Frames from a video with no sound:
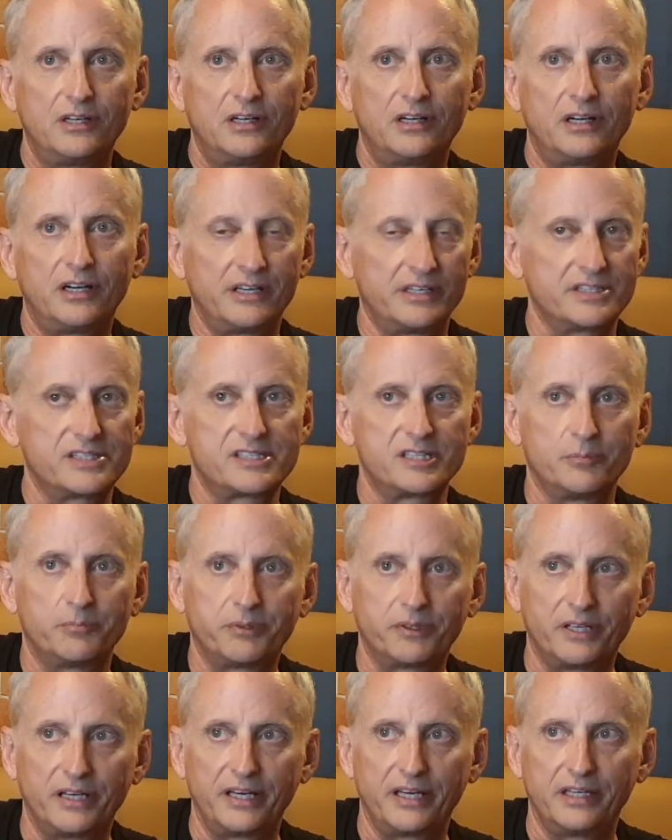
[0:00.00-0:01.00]
uh, in
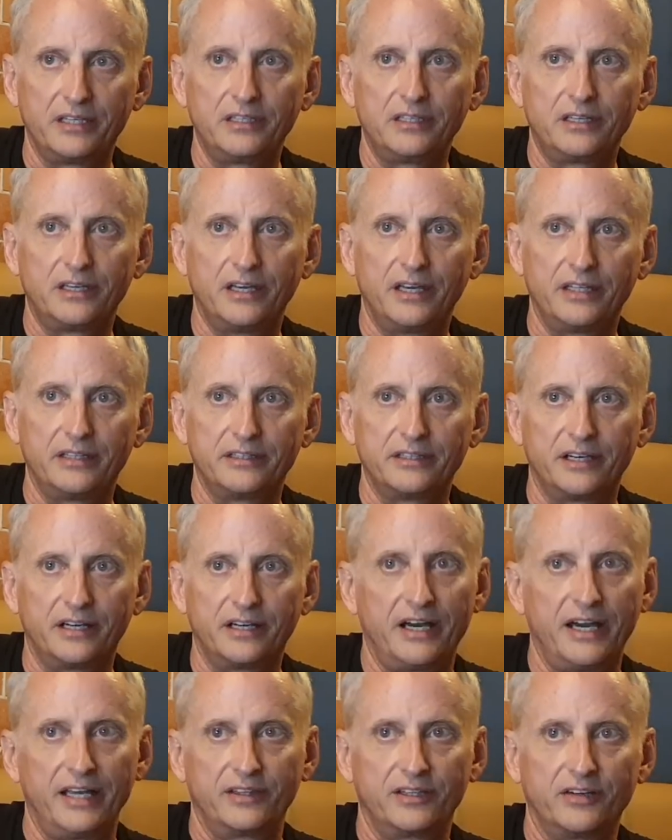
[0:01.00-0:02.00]
Sipalay, and
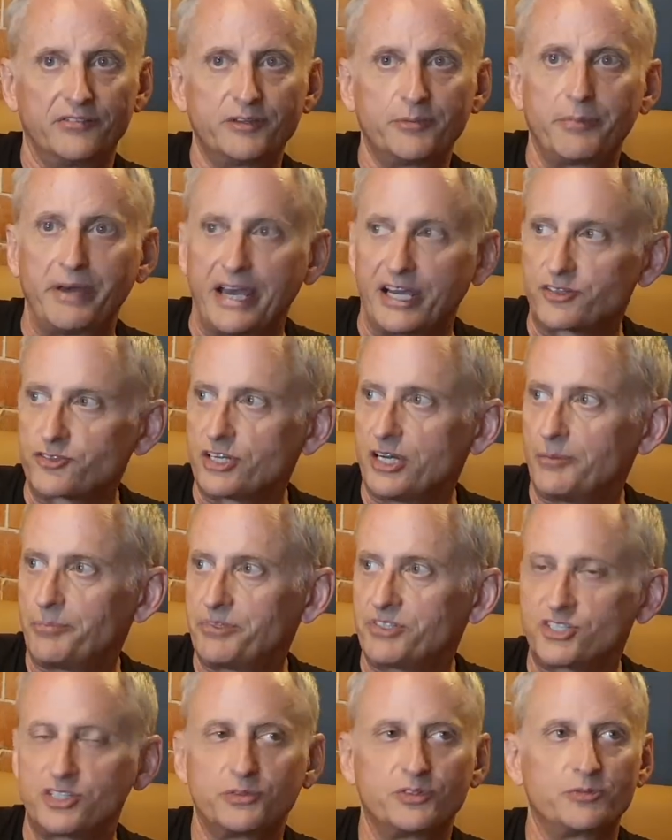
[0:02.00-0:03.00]
I loved the backdrop,
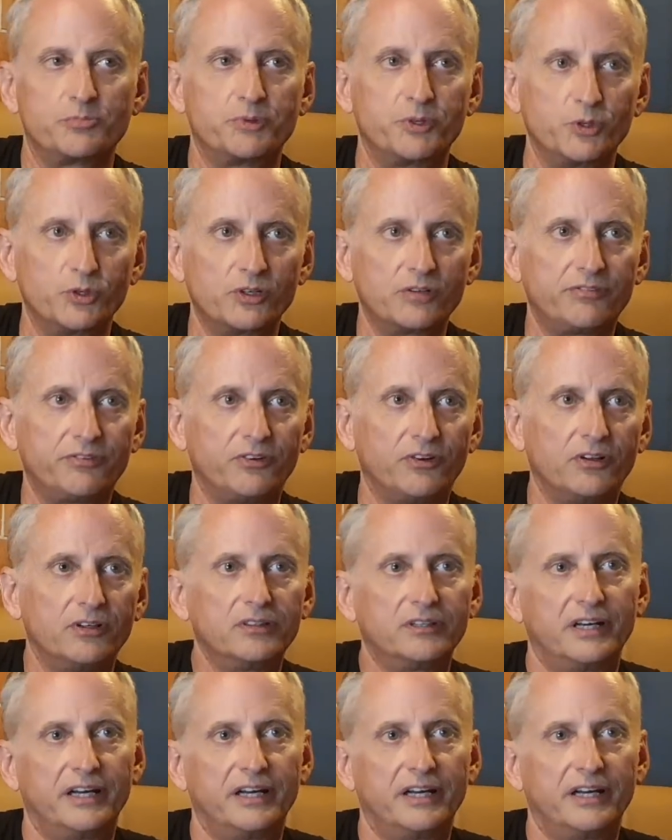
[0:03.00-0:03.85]
and she was beautiful,